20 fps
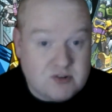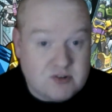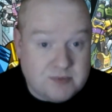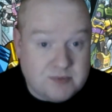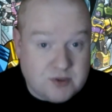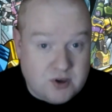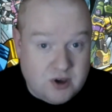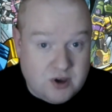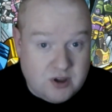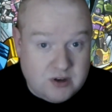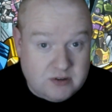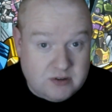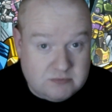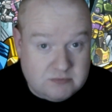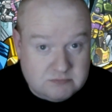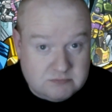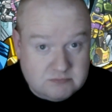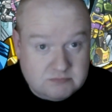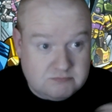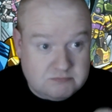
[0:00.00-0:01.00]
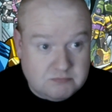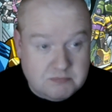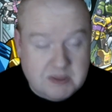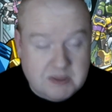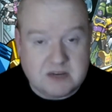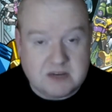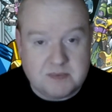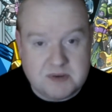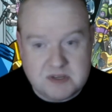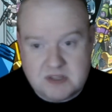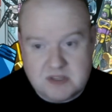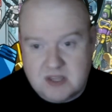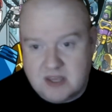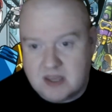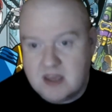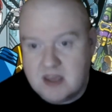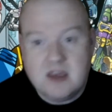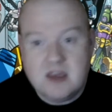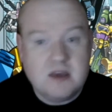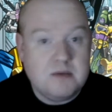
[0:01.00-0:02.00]
Triptychon makes a
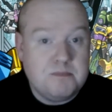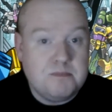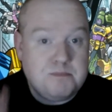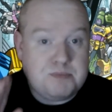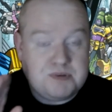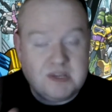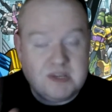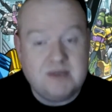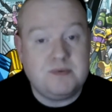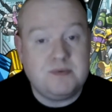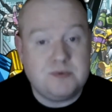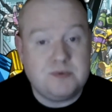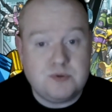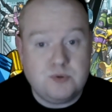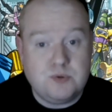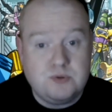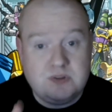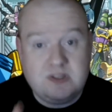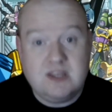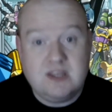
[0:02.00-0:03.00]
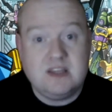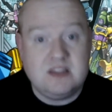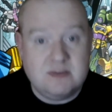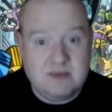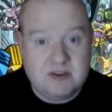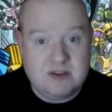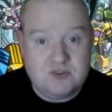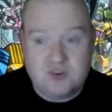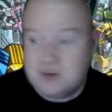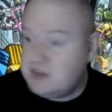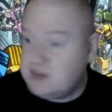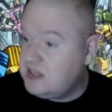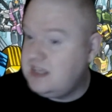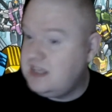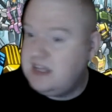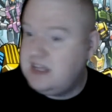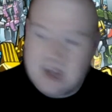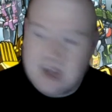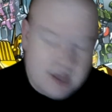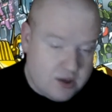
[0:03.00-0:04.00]
mistake. Perceptor was told, take the Matrix,
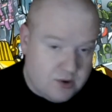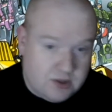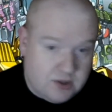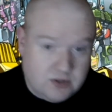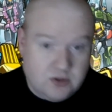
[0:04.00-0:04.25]
get out of